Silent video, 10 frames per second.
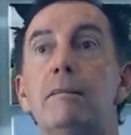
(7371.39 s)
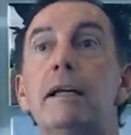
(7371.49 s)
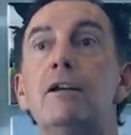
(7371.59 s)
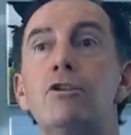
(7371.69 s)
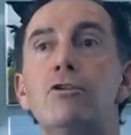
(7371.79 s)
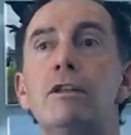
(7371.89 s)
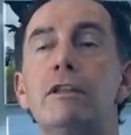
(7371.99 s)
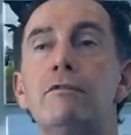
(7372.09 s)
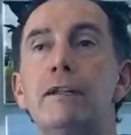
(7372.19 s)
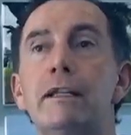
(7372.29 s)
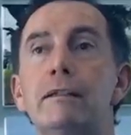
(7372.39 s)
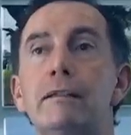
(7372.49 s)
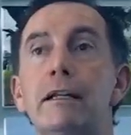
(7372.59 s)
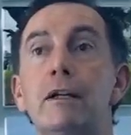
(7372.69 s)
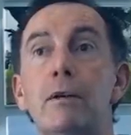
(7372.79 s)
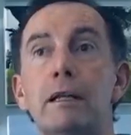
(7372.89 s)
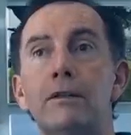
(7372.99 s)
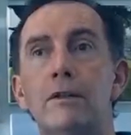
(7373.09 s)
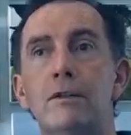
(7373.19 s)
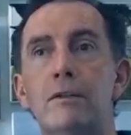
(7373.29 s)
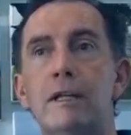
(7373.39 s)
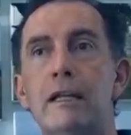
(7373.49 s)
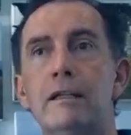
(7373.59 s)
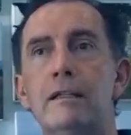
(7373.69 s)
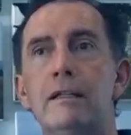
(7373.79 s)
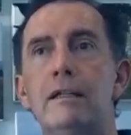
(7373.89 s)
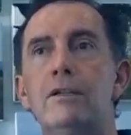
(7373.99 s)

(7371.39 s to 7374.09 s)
making sure that the vehicle can go into the container.